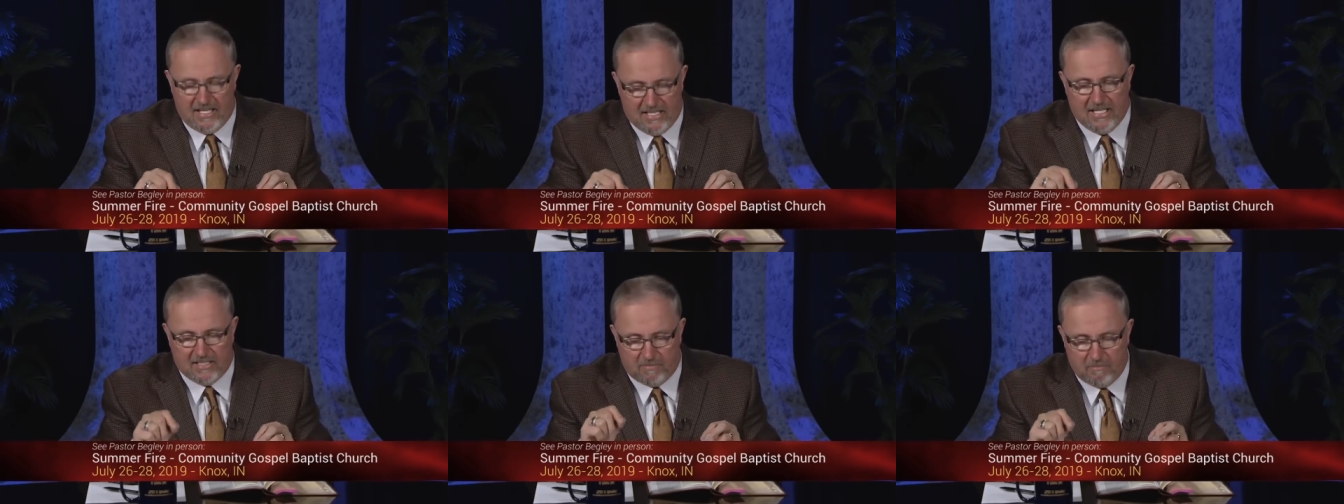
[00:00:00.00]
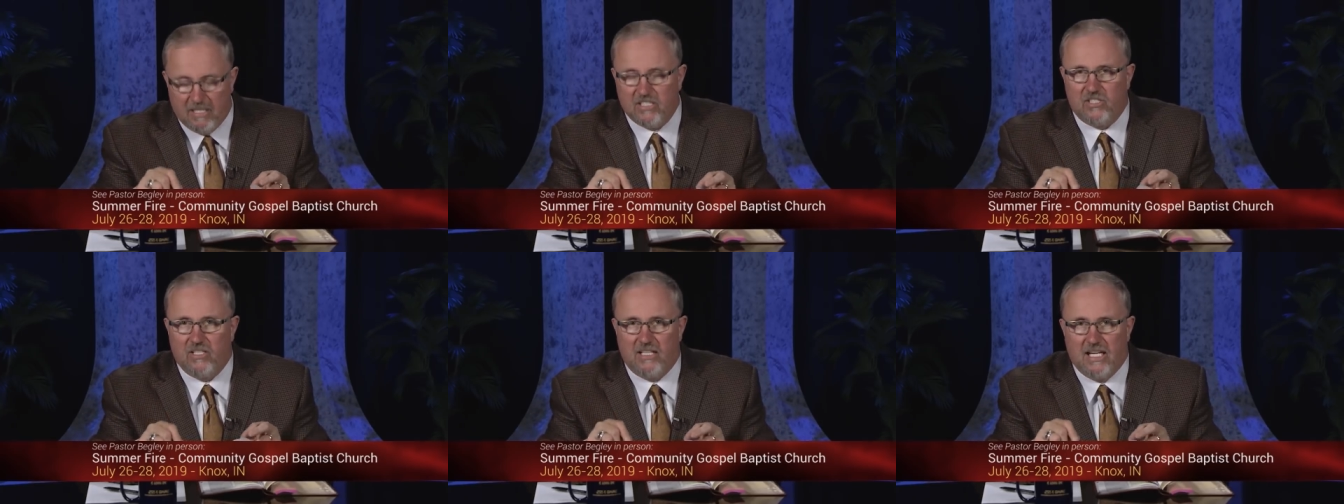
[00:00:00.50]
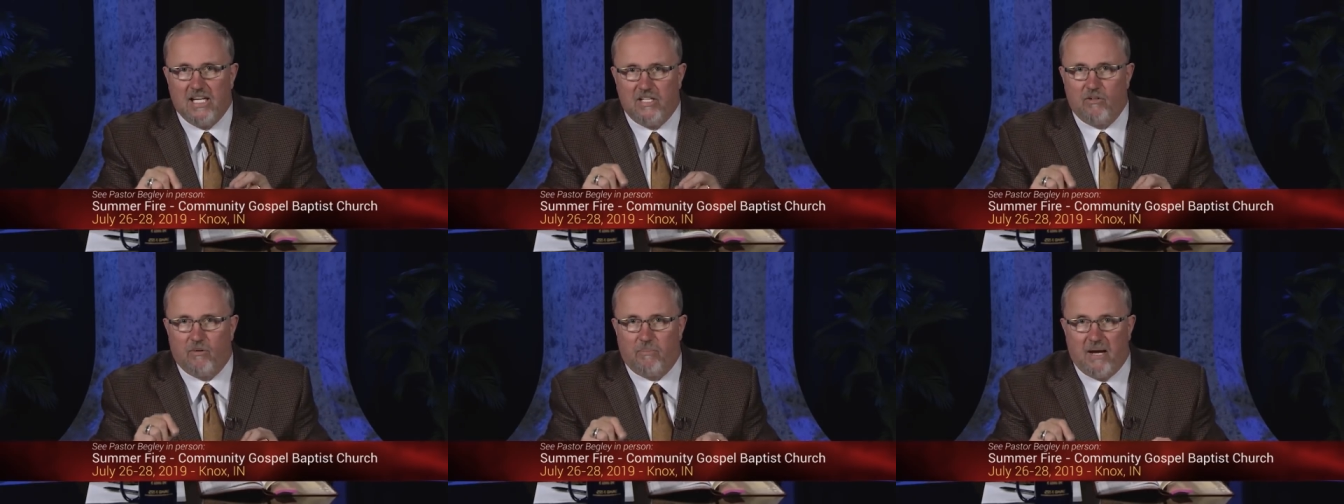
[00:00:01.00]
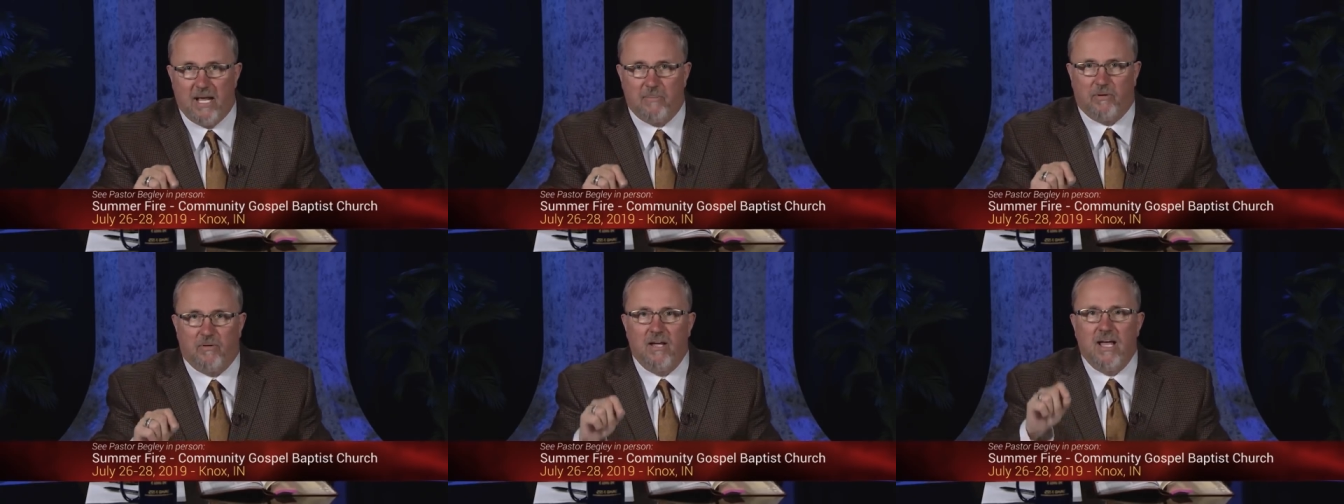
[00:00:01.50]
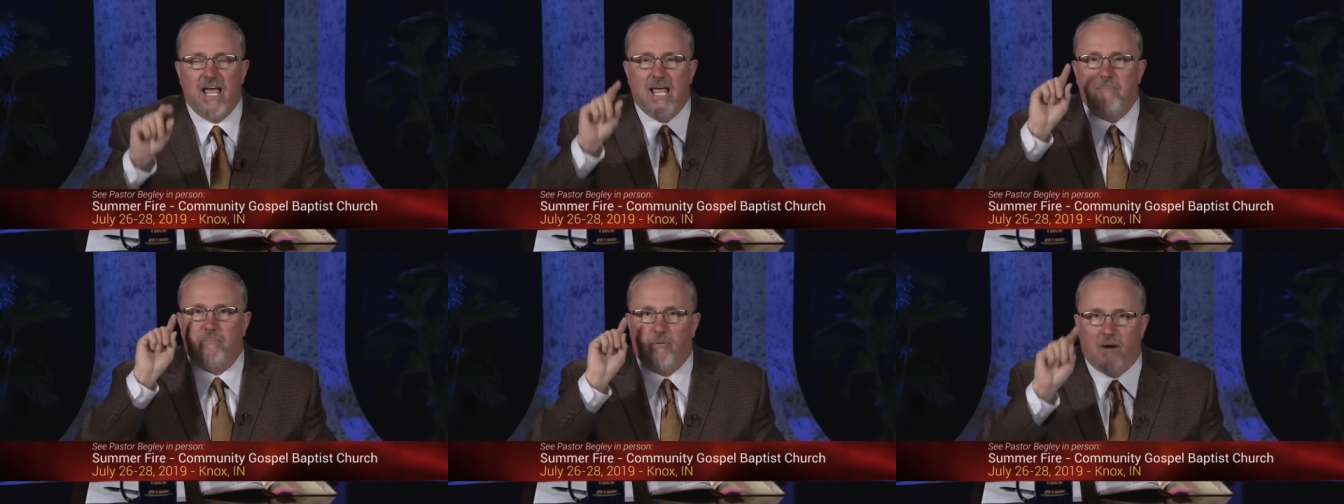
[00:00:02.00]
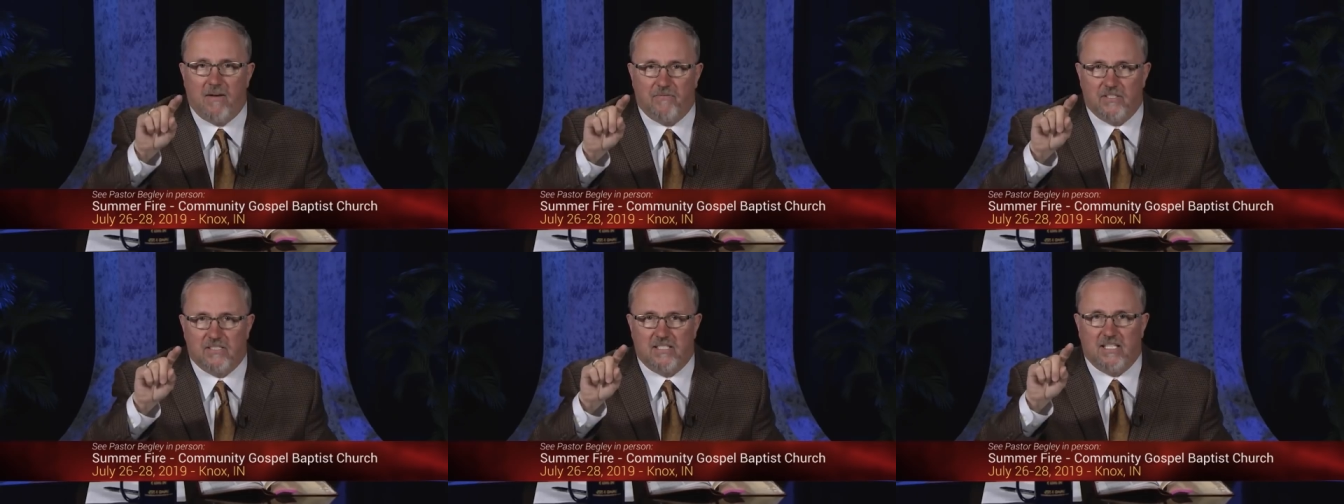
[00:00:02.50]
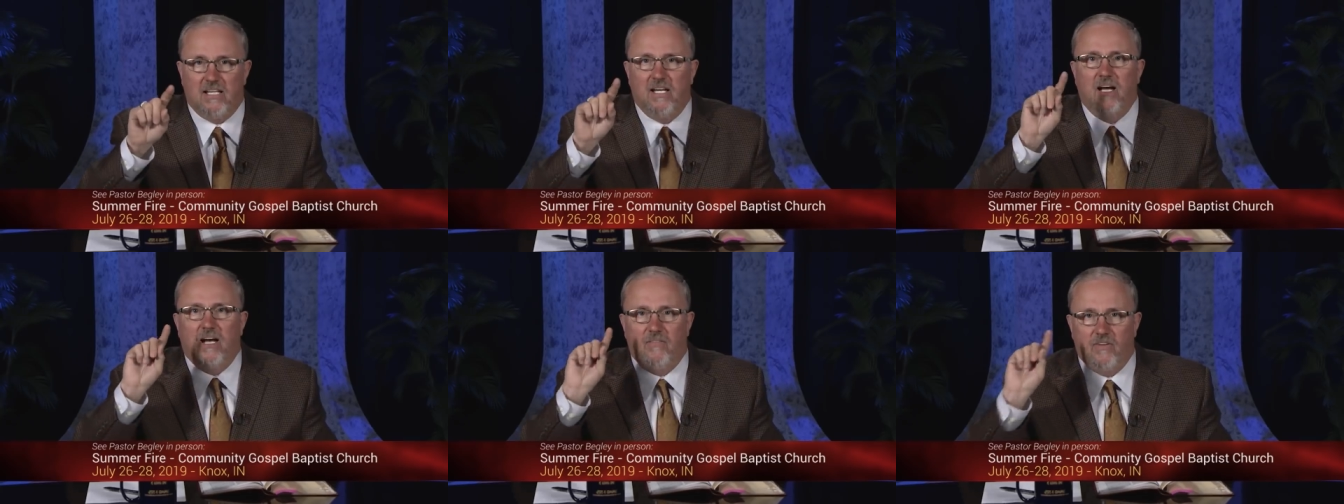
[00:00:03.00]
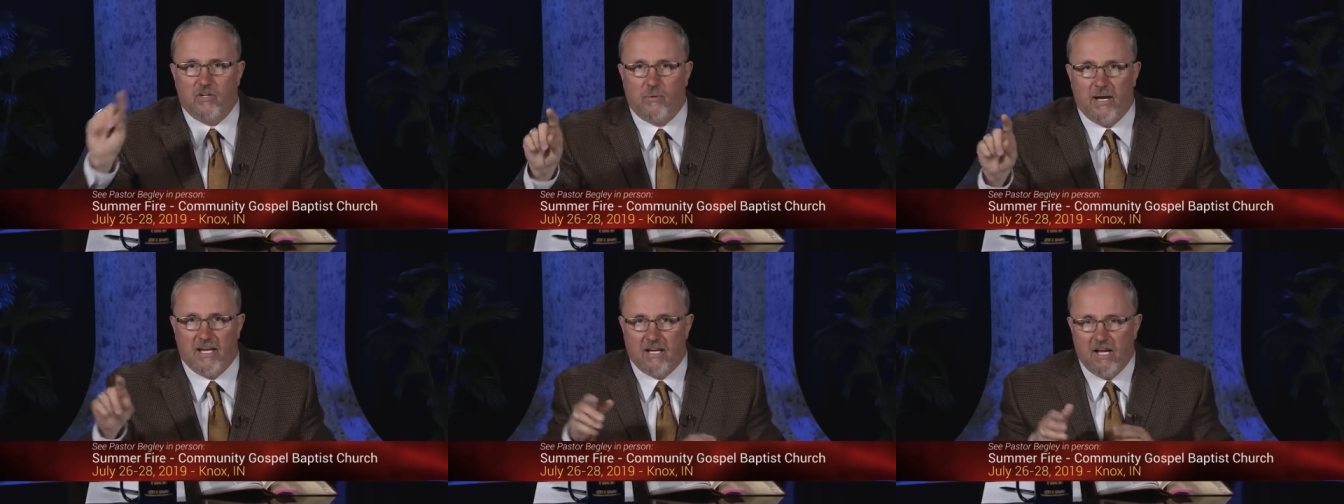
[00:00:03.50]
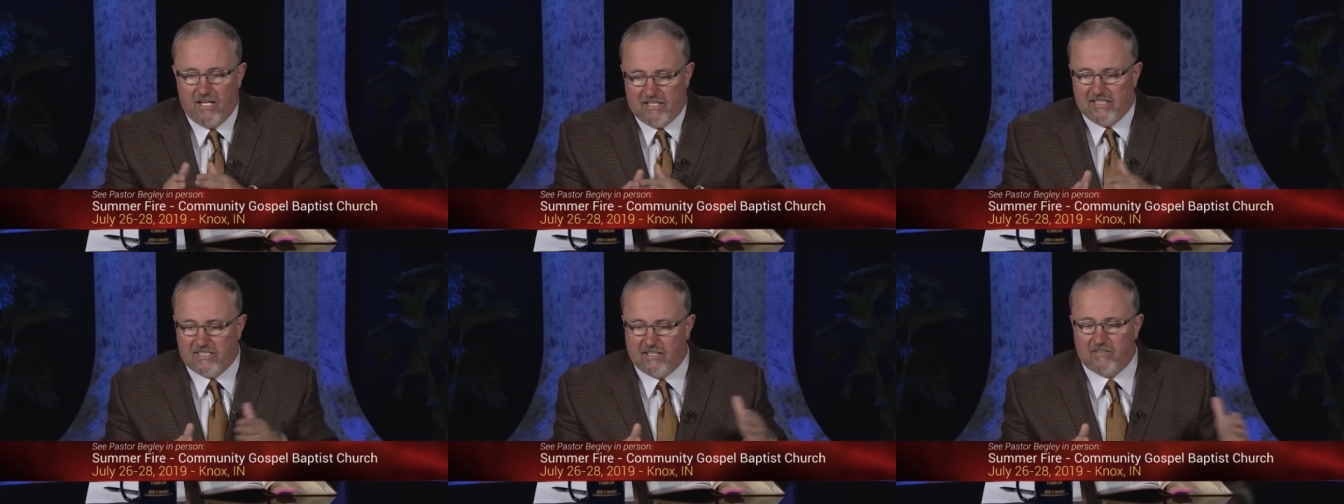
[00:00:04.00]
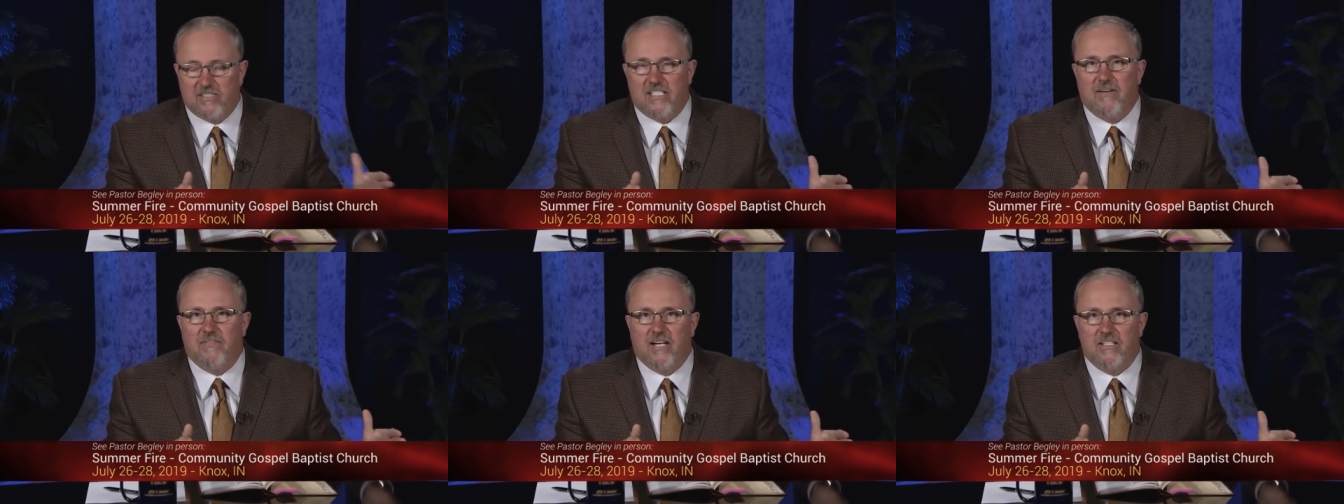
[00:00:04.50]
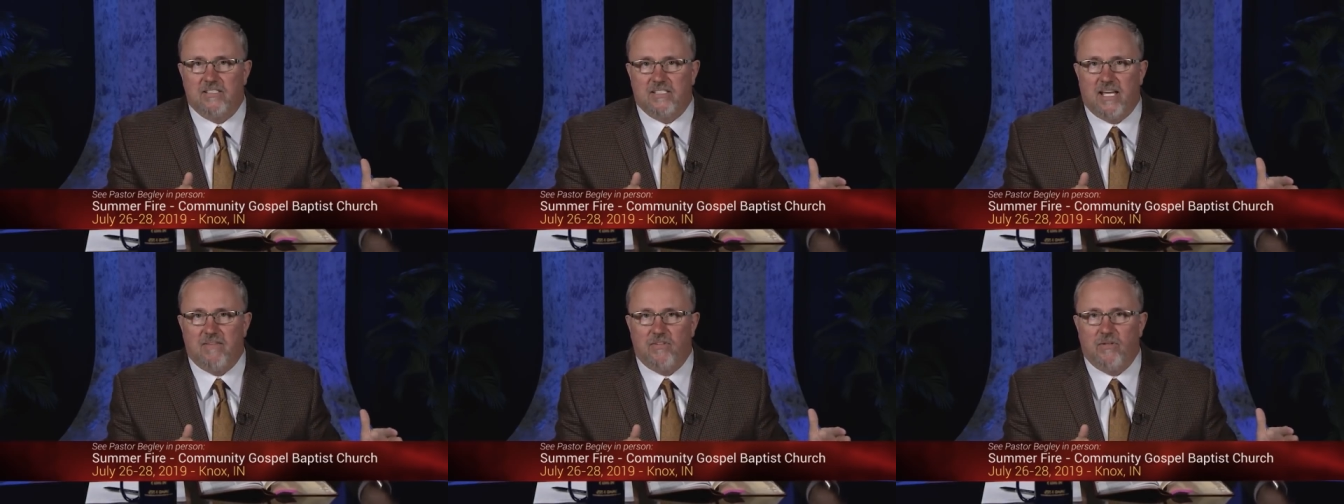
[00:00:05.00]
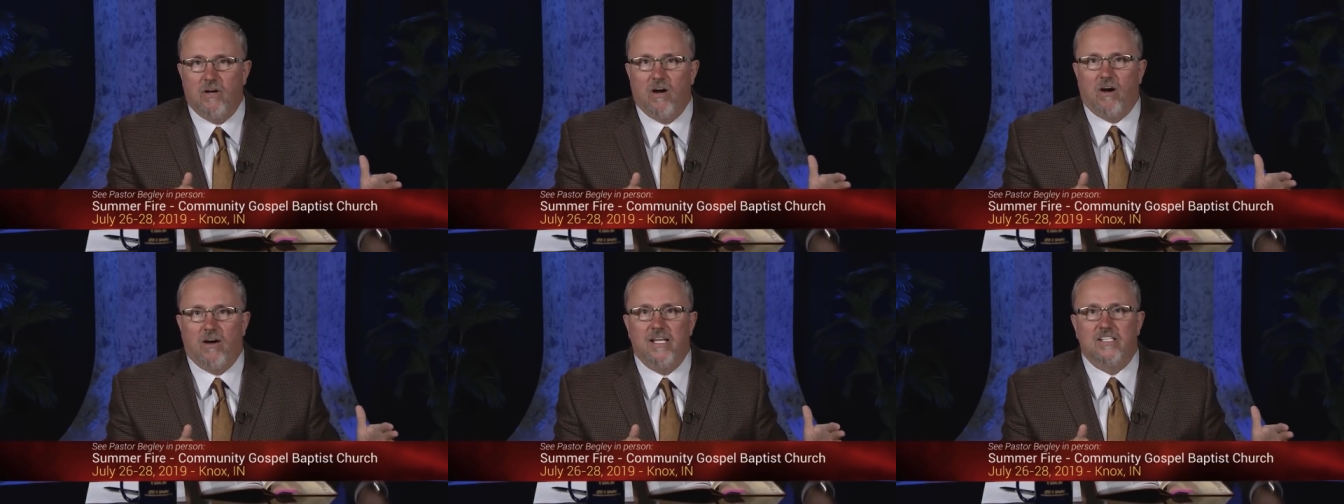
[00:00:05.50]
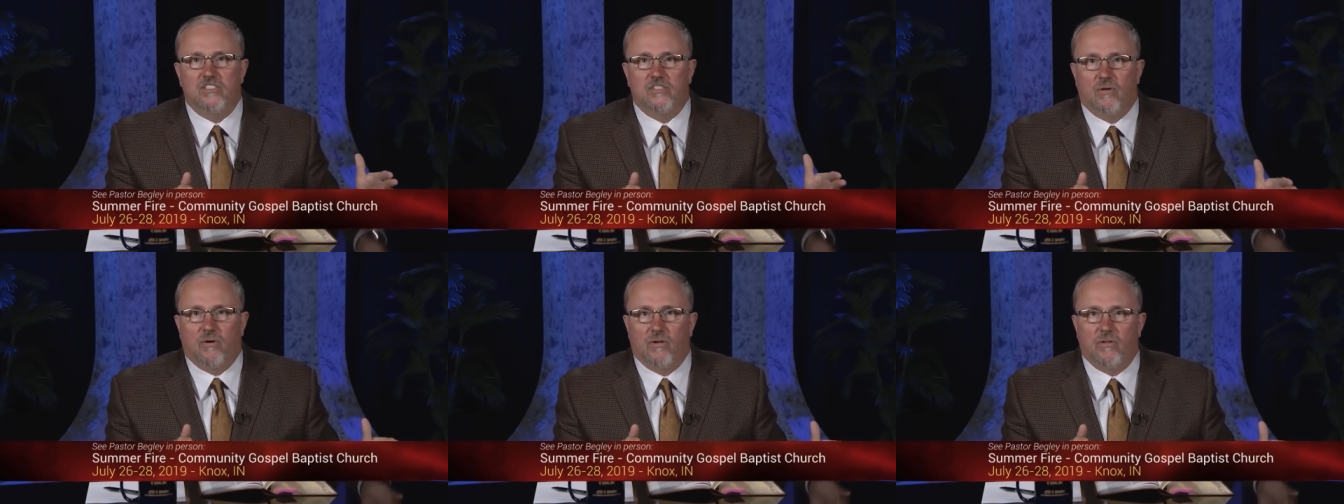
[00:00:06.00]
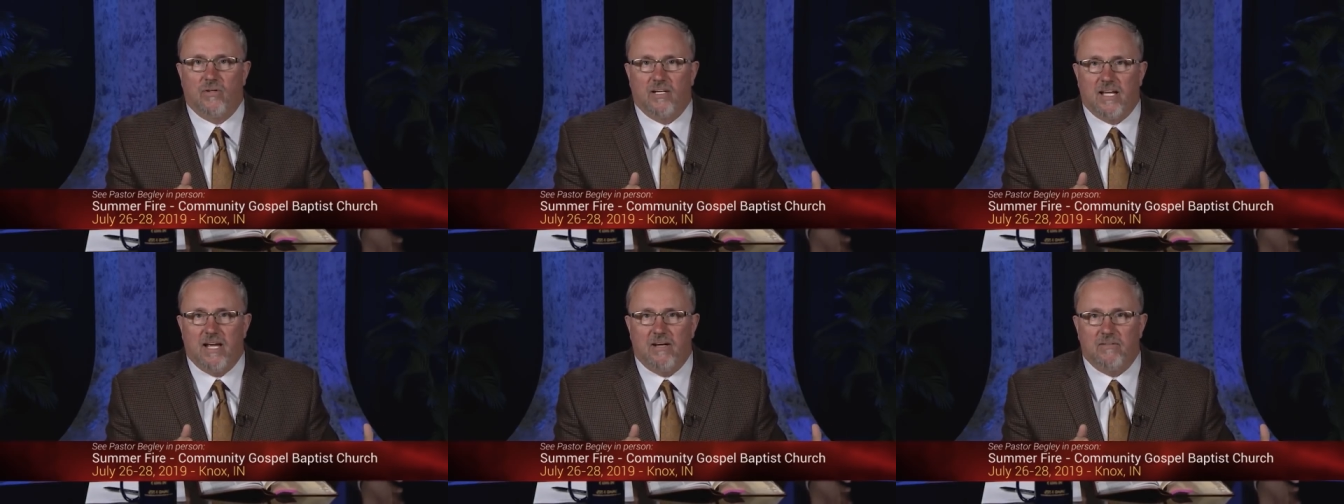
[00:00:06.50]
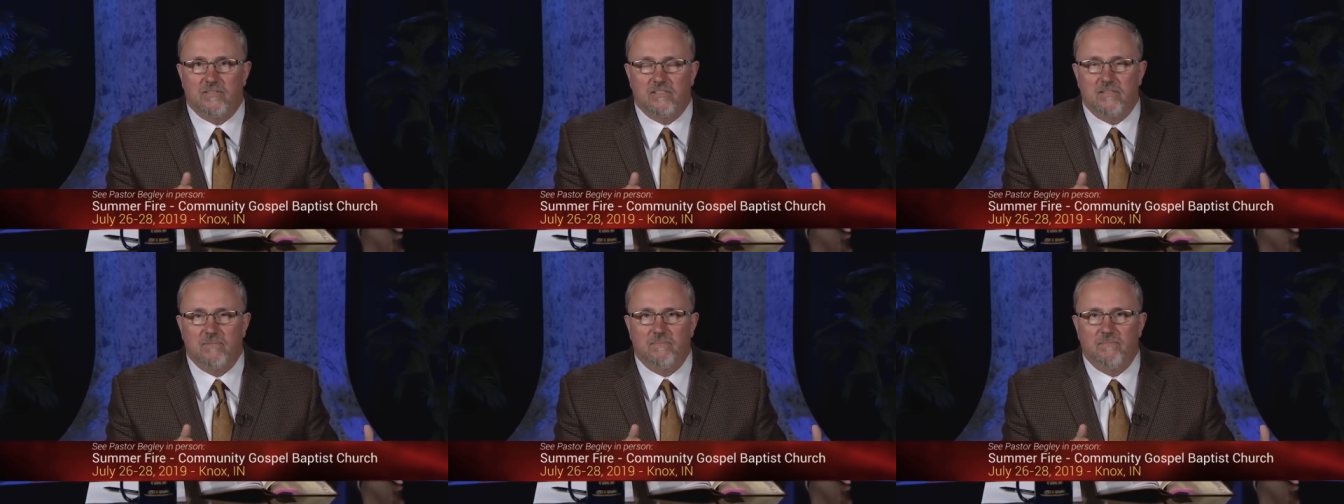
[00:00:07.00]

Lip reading: It's mentioned in your Bible, a prophecy of a quake. These other 7 I just gave you are historical accounts.